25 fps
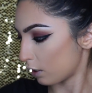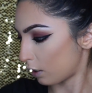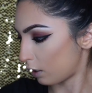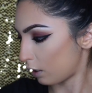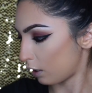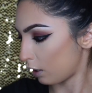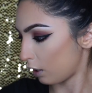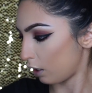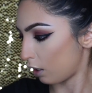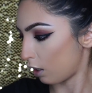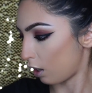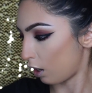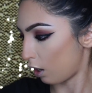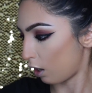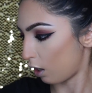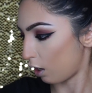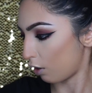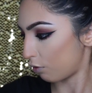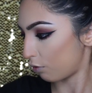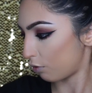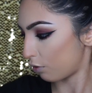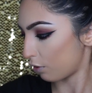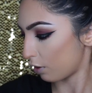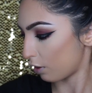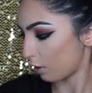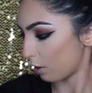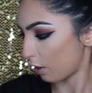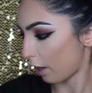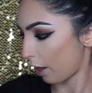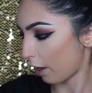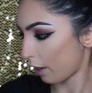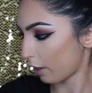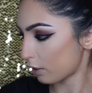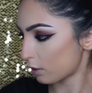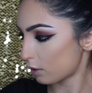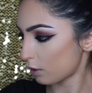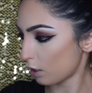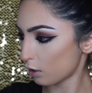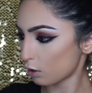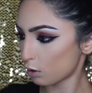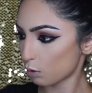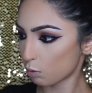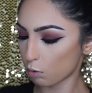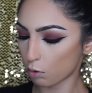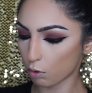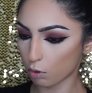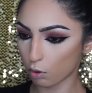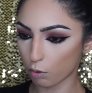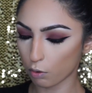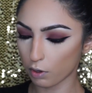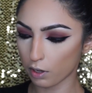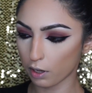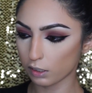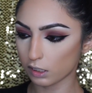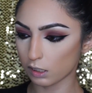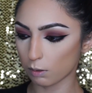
clean off the excess real quick.